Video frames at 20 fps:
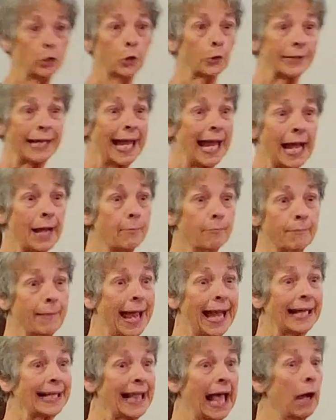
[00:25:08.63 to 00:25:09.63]
You can't
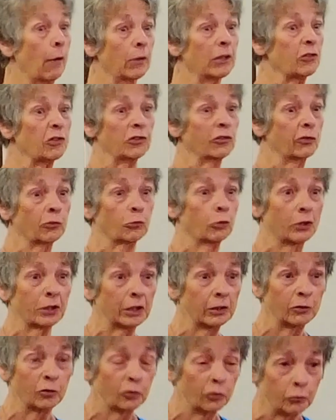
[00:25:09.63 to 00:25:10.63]
make that which is
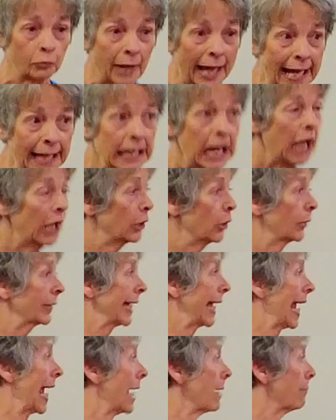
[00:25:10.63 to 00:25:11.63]
crooked straight. You
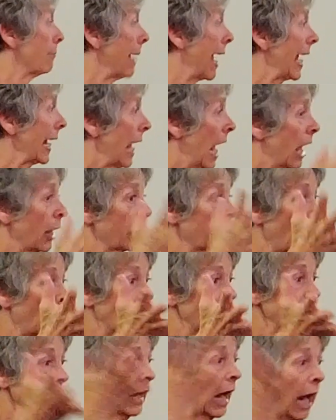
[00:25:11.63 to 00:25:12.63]
can't make
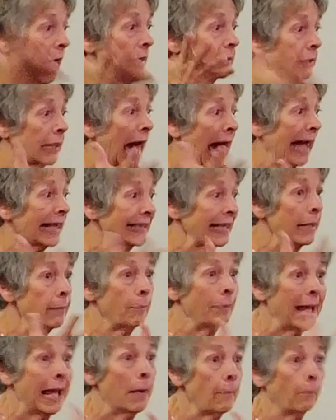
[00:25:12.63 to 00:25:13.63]
those
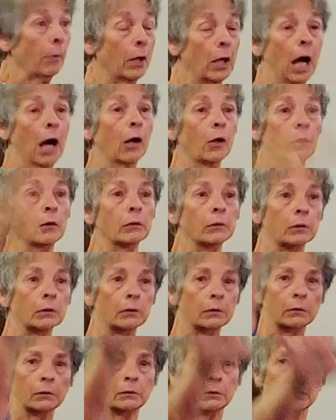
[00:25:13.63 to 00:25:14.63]
ungodly people
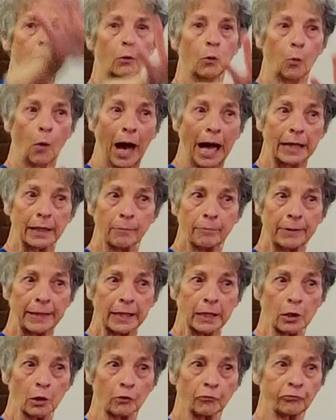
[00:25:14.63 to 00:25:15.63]
want to be
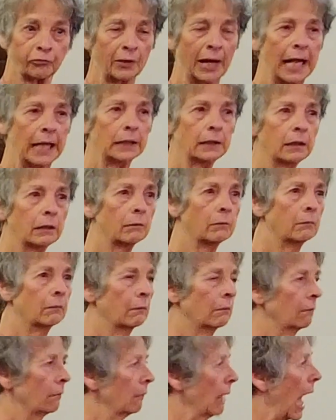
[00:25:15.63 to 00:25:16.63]
your friend.
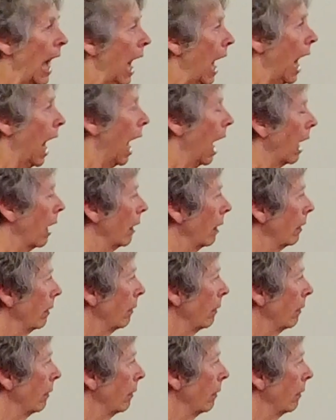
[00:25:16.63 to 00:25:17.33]
Uh-uh.